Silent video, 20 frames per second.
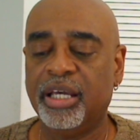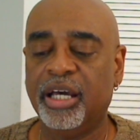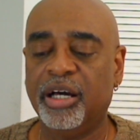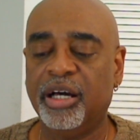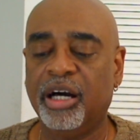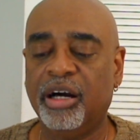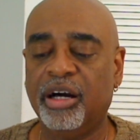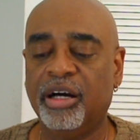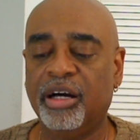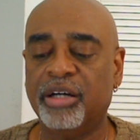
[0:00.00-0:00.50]

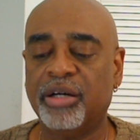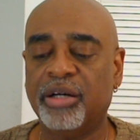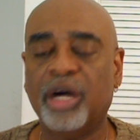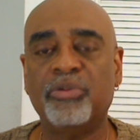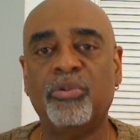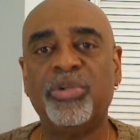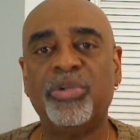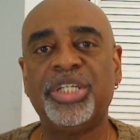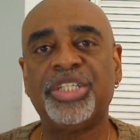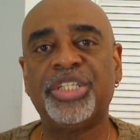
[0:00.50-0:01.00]
uh,
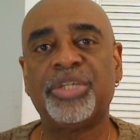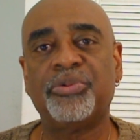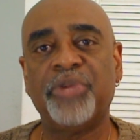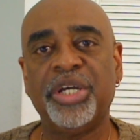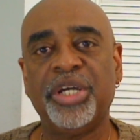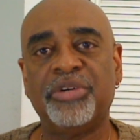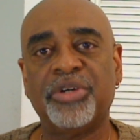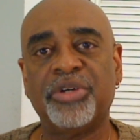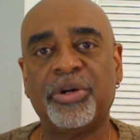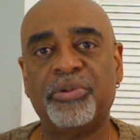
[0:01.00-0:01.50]
which is a
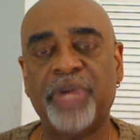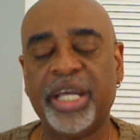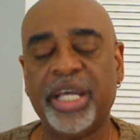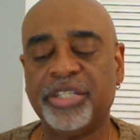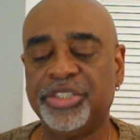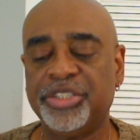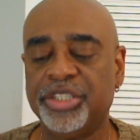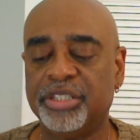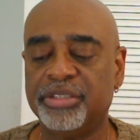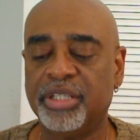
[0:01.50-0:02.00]
real
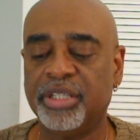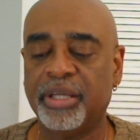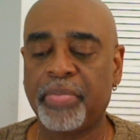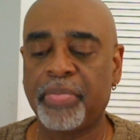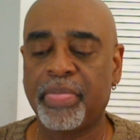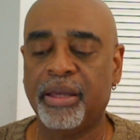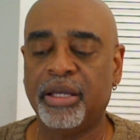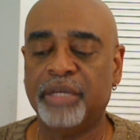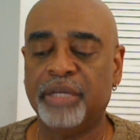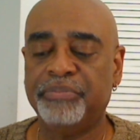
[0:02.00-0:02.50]
correction,
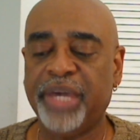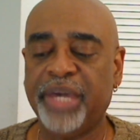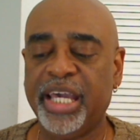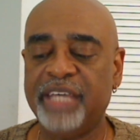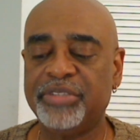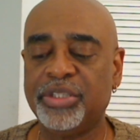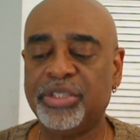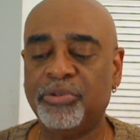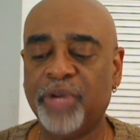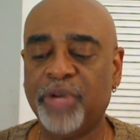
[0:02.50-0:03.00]

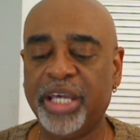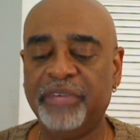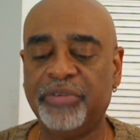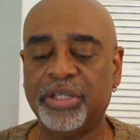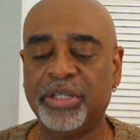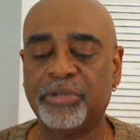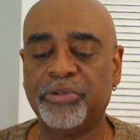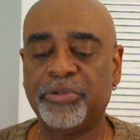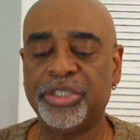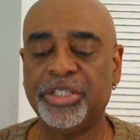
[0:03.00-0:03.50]
paves the way for
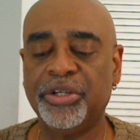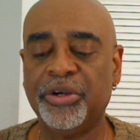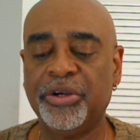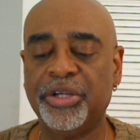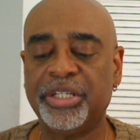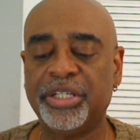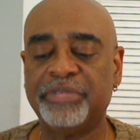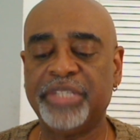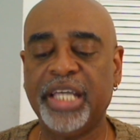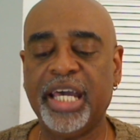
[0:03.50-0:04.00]
the
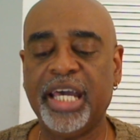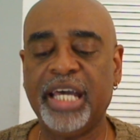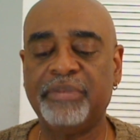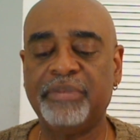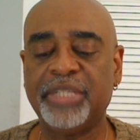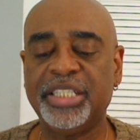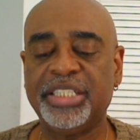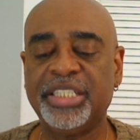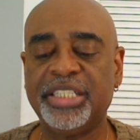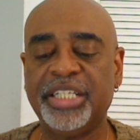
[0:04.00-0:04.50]
return of
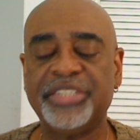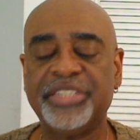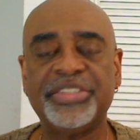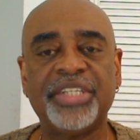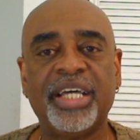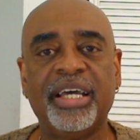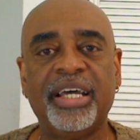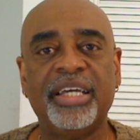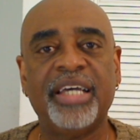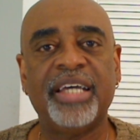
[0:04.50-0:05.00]
timelessness
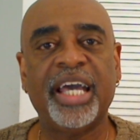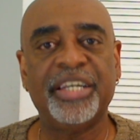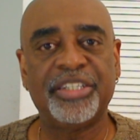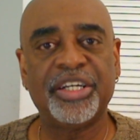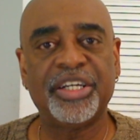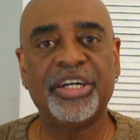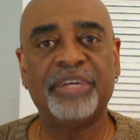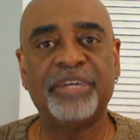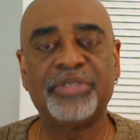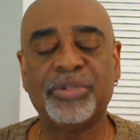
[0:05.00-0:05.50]
and
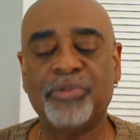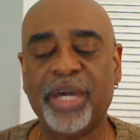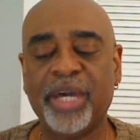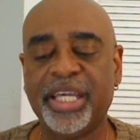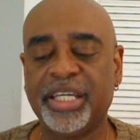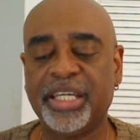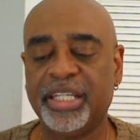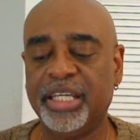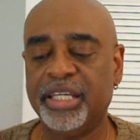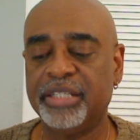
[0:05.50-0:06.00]
love's
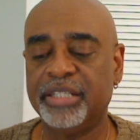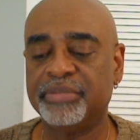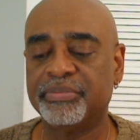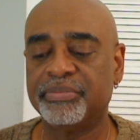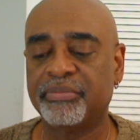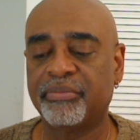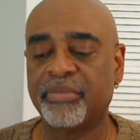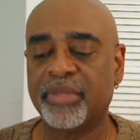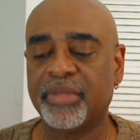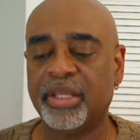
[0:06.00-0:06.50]
awakening.
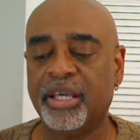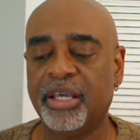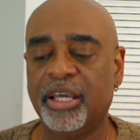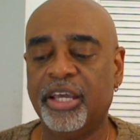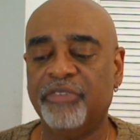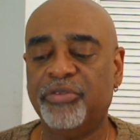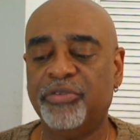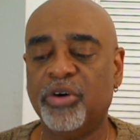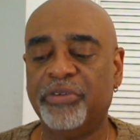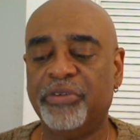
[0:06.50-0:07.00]

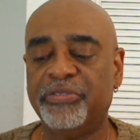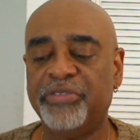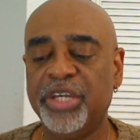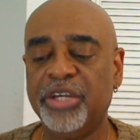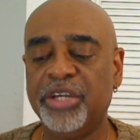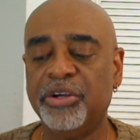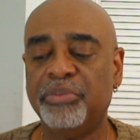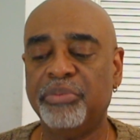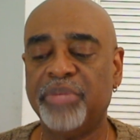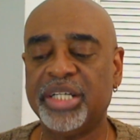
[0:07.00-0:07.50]
For
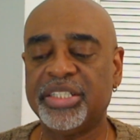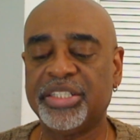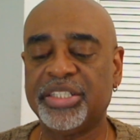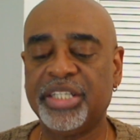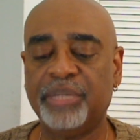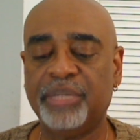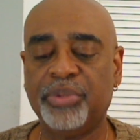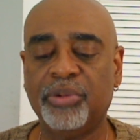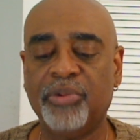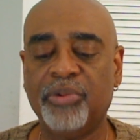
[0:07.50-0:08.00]
fear must
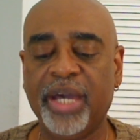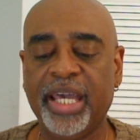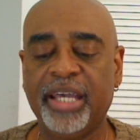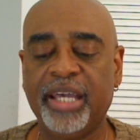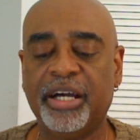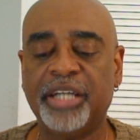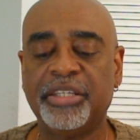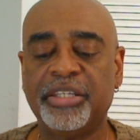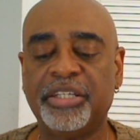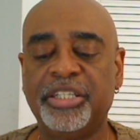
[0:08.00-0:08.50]
slip away
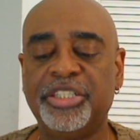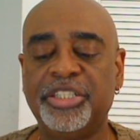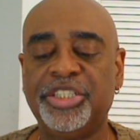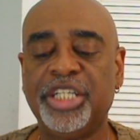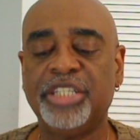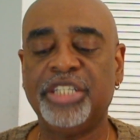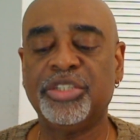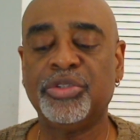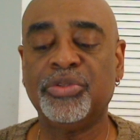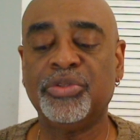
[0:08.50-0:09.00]
under the
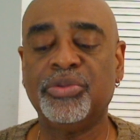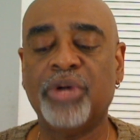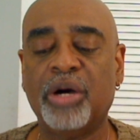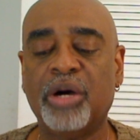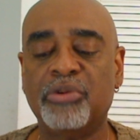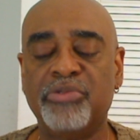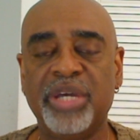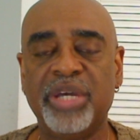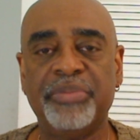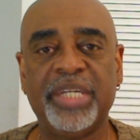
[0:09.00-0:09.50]
gentle
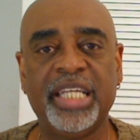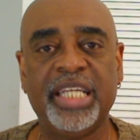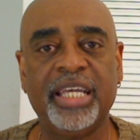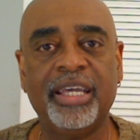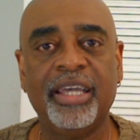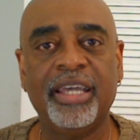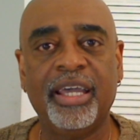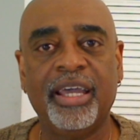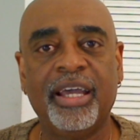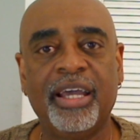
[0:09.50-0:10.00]
remedy
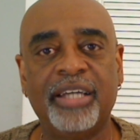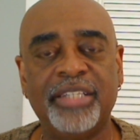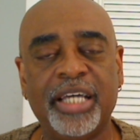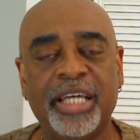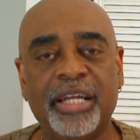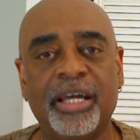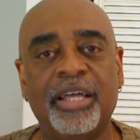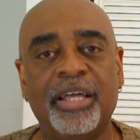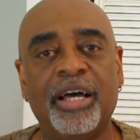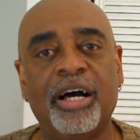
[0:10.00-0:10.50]

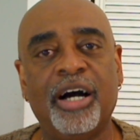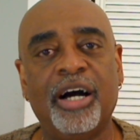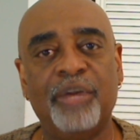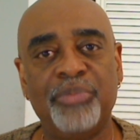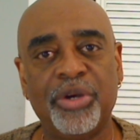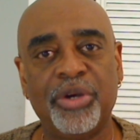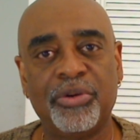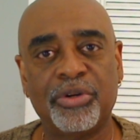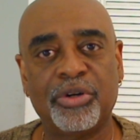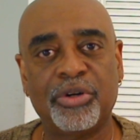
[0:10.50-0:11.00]
that a
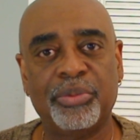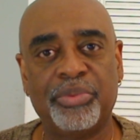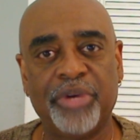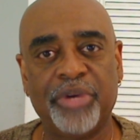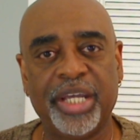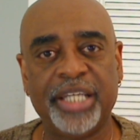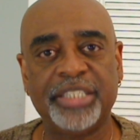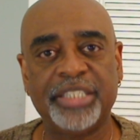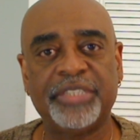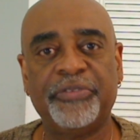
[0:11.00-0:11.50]
miracle
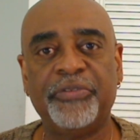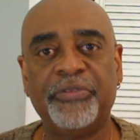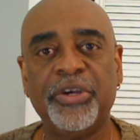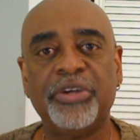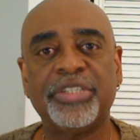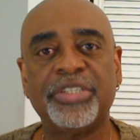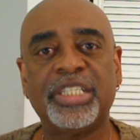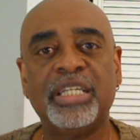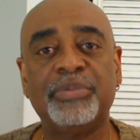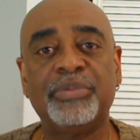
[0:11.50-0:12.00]
brings. Fear
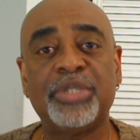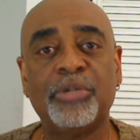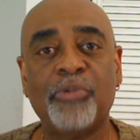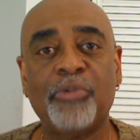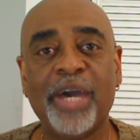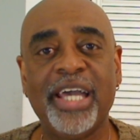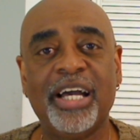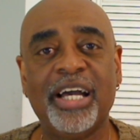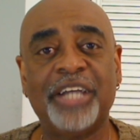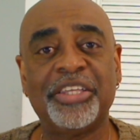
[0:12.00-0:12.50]
slips
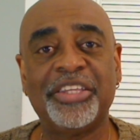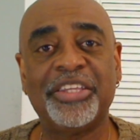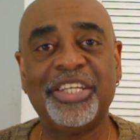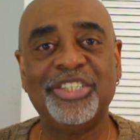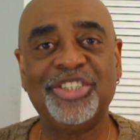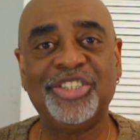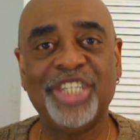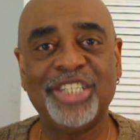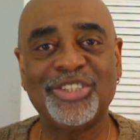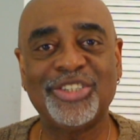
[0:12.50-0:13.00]
away under the
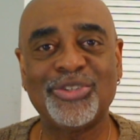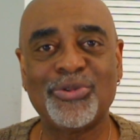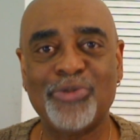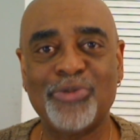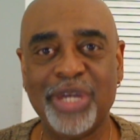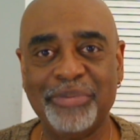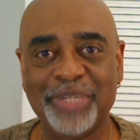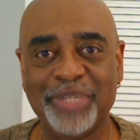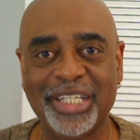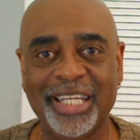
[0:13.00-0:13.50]
gentle
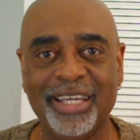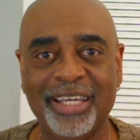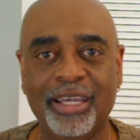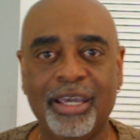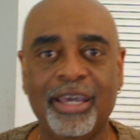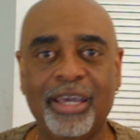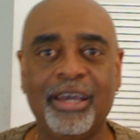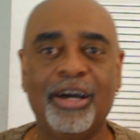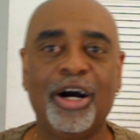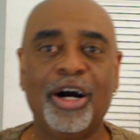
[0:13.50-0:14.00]
remedy
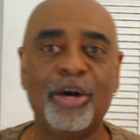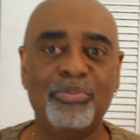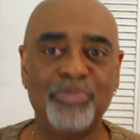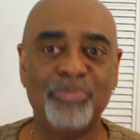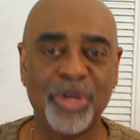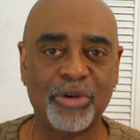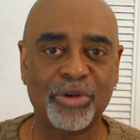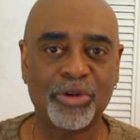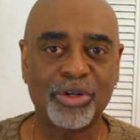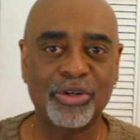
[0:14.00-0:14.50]
a
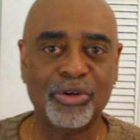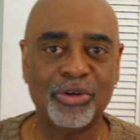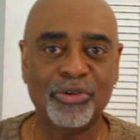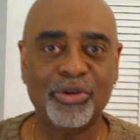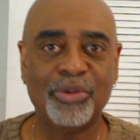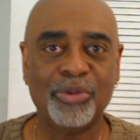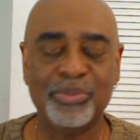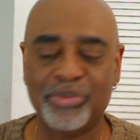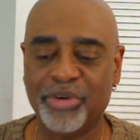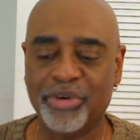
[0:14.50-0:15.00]
miracle
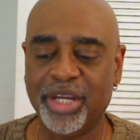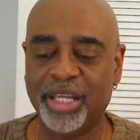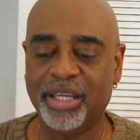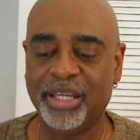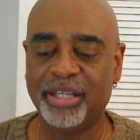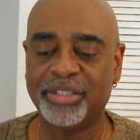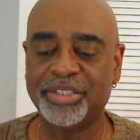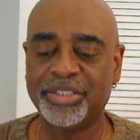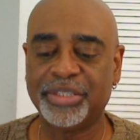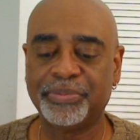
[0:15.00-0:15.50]

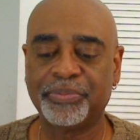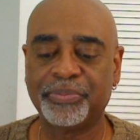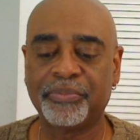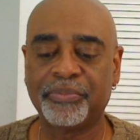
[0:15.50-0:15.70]
brings.